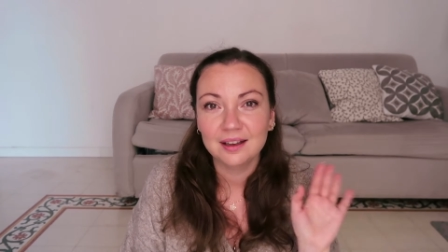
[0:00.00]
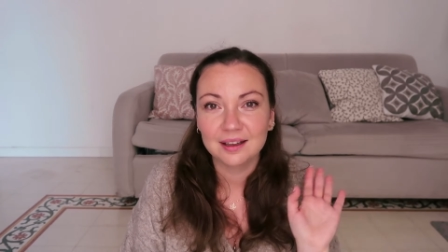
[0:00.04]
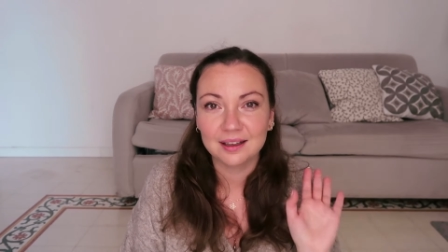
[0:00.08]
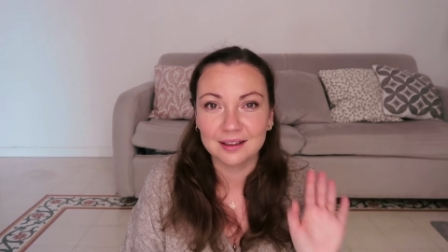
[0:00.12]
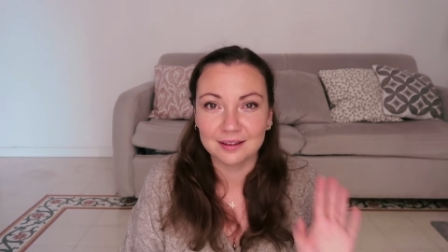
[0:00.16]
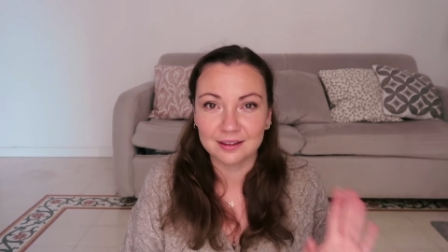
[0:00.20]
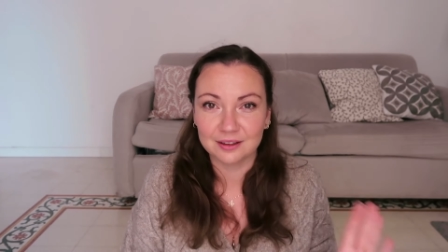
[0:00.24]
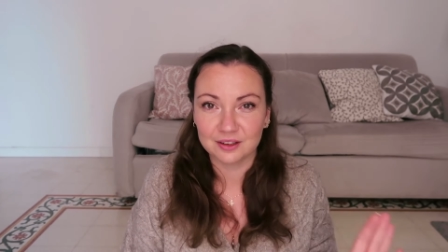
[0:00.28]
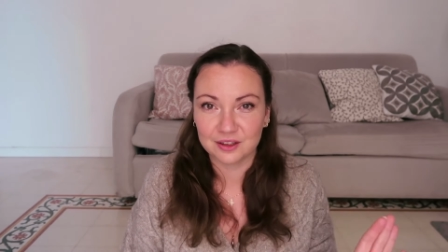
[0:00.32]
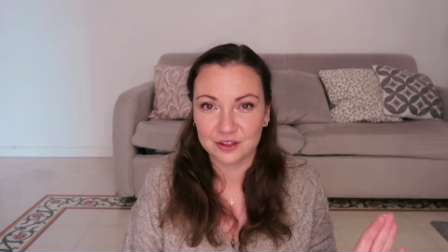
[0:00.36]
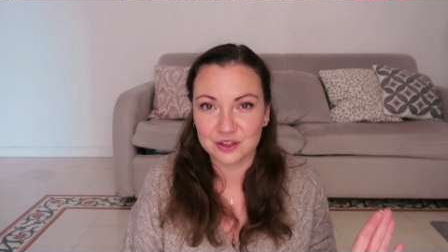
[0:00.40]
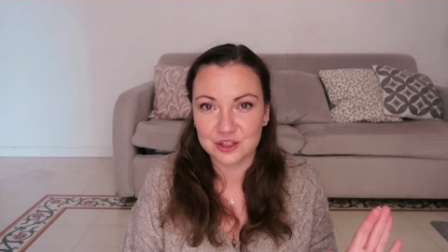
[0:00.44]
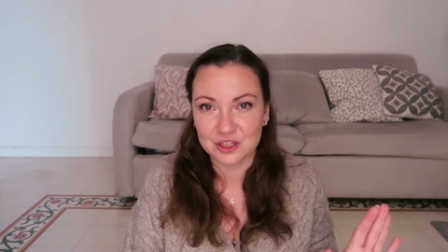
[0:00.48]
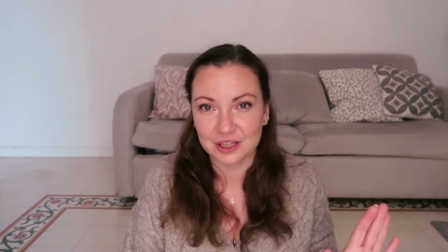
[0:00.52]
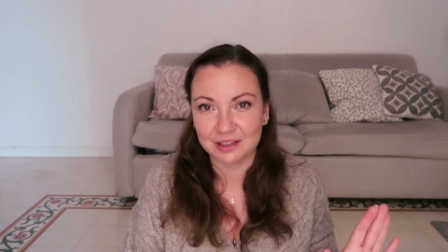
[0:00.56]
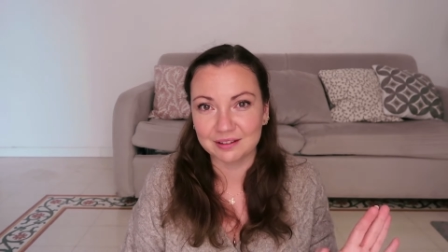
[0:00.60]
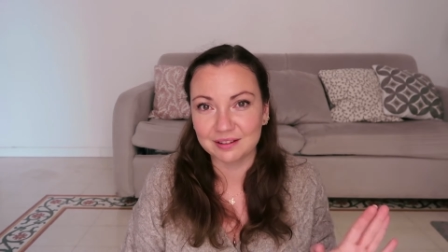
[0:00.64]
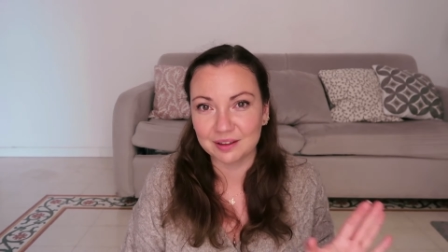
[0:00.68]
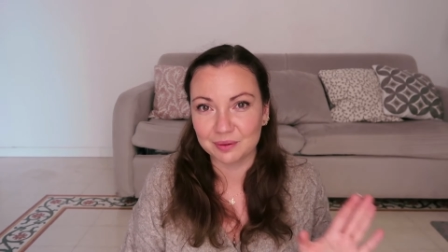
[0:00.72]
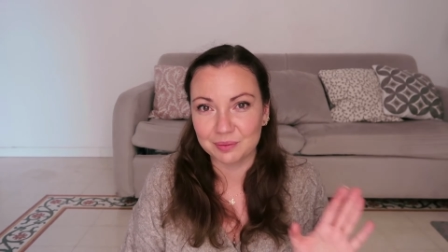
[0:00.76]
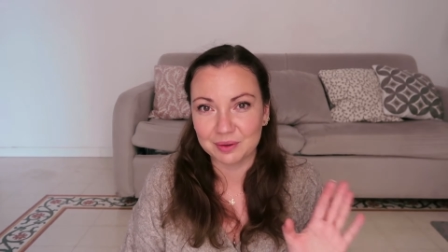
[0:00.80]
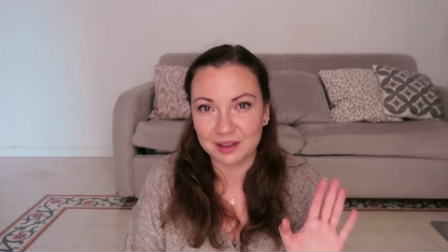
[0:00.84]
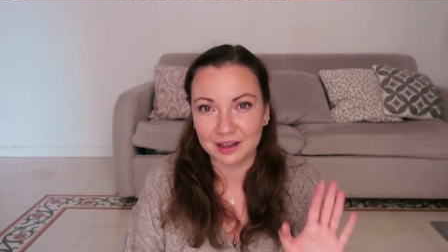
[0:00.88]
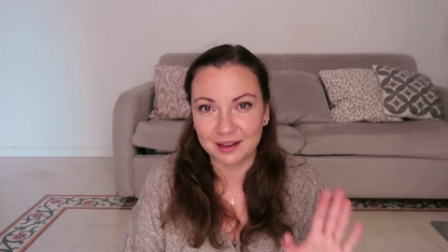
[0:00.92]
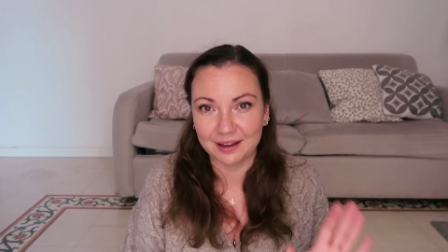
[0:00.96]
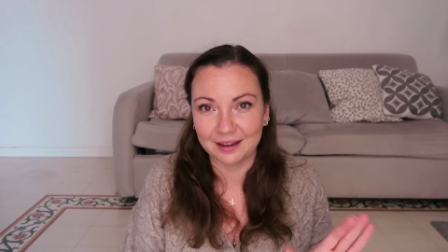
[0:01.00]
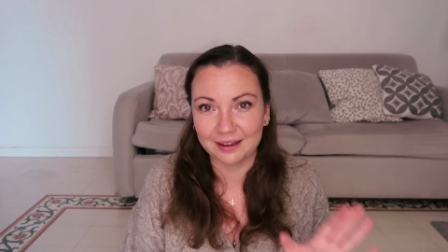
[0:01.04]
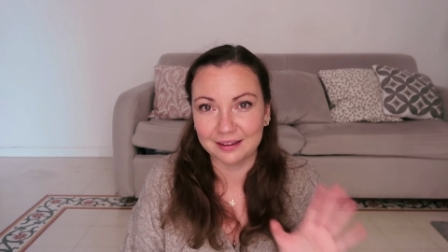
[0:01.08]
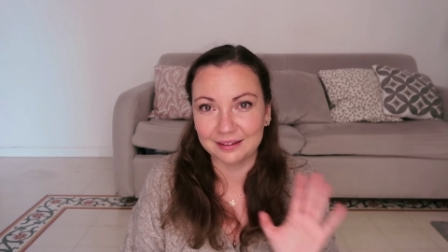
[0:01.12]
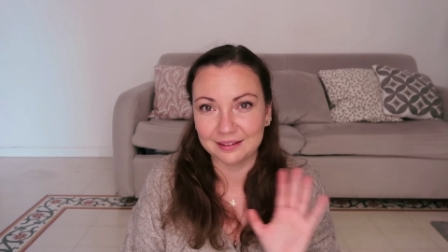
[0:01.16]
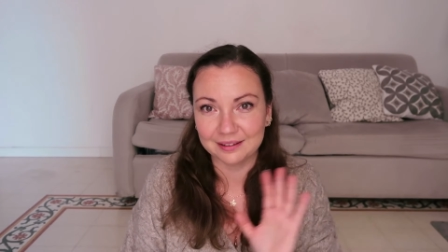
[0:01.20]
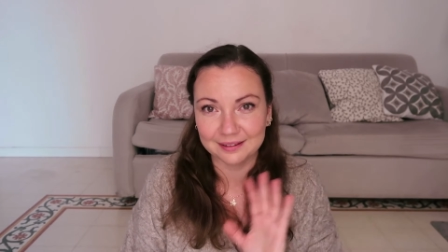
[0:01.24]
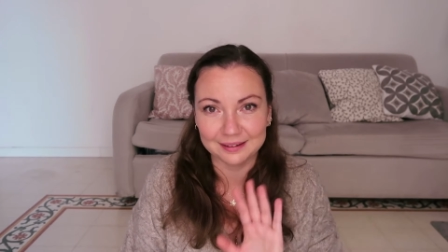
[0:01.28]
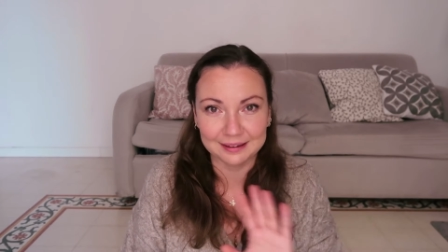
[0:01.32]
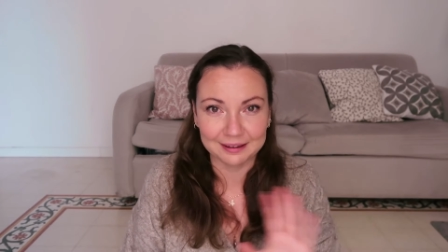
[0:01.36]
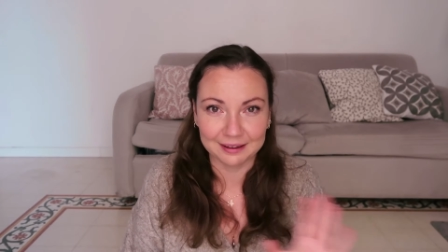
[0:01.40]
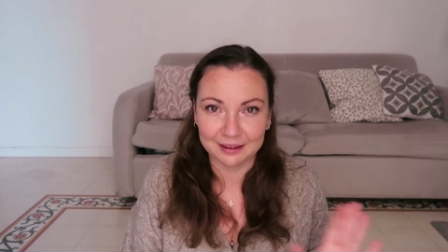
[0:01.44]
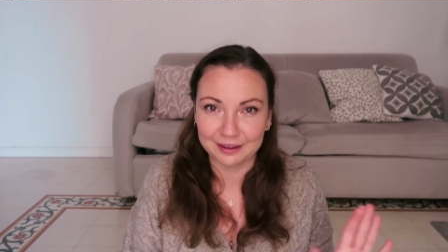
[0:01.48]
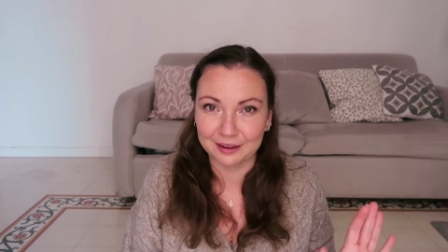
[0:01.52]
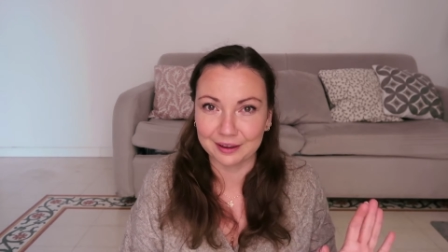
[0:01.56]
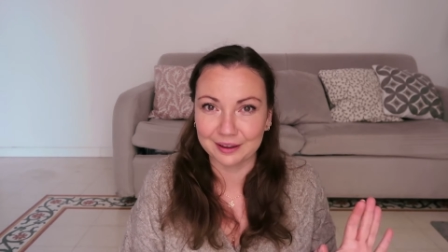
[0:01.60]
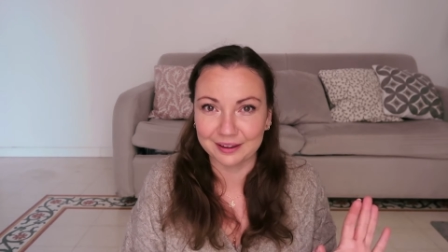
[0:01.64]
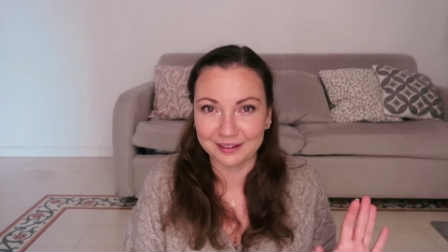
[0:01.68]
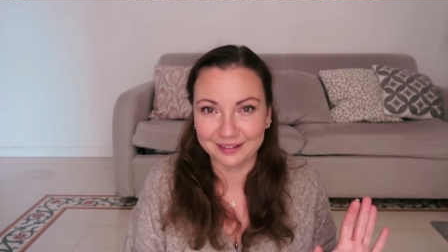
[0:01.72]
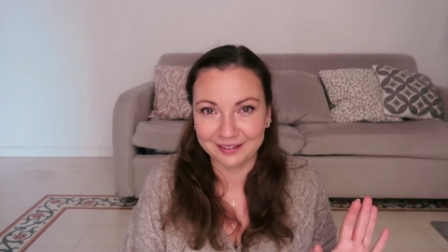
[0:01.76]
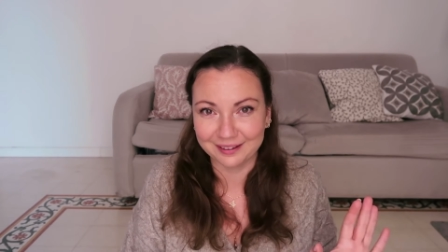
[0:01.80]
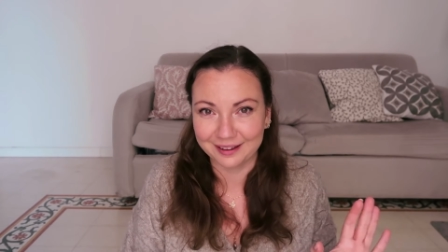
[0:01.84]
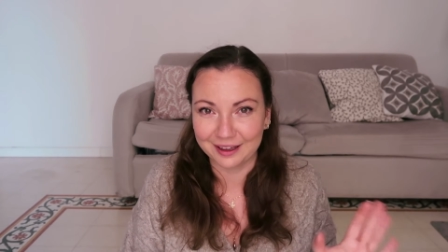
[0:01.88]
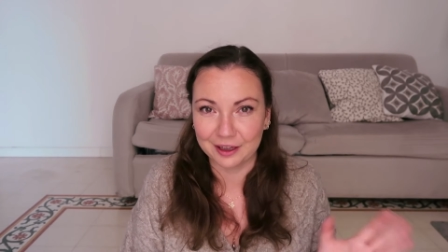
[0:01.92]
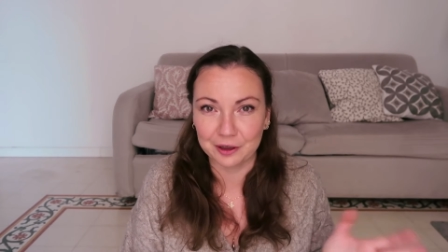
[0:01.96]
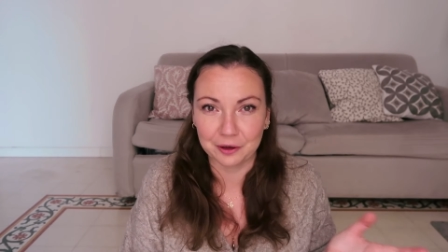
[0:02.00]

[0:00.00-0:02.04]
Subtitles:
hidden agenda behind linking